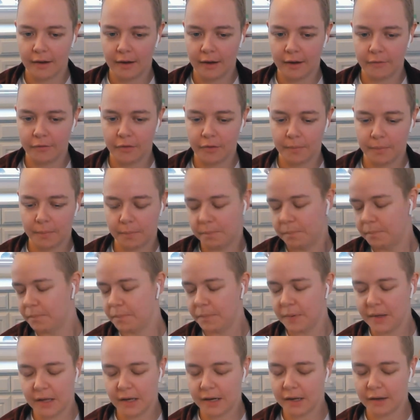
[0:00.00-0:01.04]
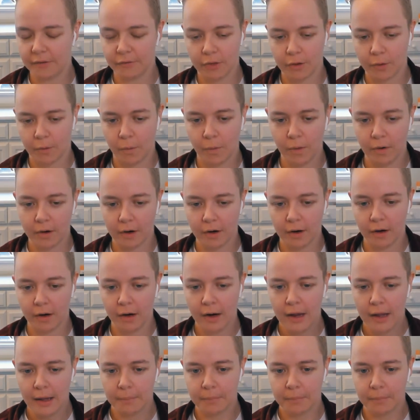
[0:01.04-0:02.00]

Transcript: of the beginning of the quarter